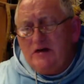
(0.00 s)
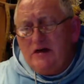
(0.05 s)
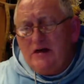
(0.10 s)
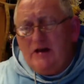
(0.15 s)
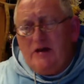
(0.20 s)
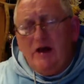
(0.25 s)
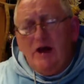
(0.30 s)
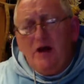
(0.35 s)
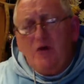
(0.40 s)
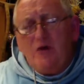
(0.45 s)

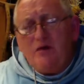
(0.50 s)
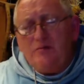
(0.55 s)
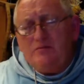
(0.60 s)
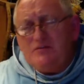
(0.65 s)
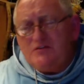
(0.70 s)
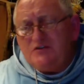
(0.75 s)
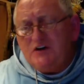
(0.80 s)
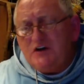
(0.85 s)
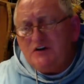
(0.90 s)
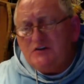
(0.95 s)
Allow
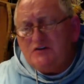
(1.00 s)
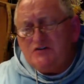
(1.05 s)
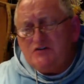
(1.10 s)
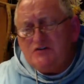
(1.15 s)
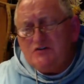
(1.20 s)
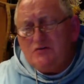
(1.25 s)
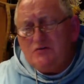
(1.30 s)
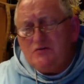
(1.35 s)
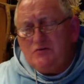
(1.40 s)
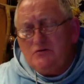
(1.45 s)
him
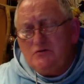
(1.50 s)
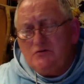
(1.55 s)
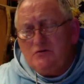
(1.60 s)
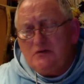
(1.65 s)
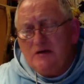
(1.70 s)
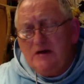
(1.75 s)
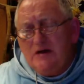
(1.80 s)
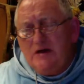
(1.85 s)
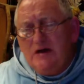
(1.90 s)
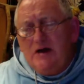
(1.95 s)
touch you.
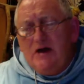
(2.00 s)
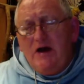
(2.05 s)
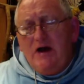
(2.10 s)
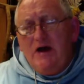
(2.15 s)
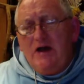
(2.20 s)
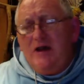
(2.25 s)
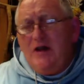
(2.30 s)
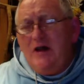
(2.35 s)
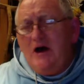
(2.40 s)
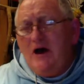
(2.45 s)

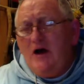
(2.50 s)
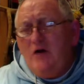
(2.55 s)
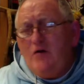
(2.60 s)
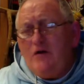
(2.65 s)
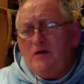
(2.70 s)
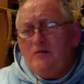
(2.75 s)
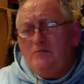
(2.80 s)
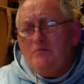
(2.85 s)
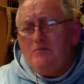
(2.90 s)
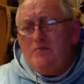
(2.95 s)
Allow
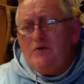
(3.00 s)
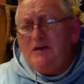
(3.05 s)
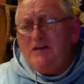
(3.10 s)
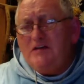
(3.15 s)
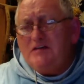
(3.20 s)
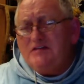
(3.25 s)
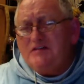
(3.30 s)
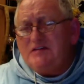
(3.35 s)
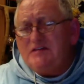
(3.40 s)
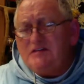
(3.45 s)
him
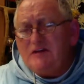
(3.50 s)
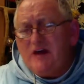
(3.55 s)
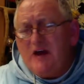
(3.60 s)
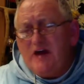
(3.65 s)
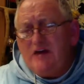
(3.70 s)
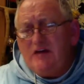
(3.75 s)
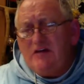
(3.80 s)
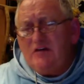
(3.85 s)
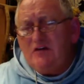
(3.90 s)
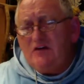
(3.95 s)
place his
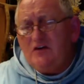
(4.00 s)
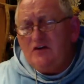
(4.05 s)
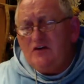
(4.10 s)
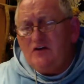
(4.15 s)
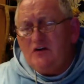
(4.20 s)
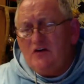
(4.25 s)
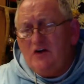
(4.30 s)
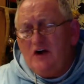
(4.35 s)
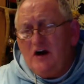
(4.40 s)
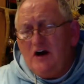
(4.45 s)
hand on
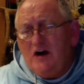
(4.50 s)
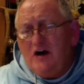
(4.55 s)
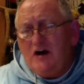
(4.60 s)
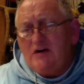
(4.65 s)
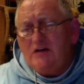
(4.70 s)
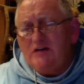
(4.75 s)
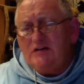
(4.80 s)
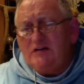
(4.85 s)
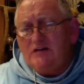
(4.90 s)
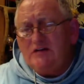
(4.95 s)
your
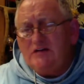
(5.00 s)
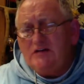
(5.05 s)
heart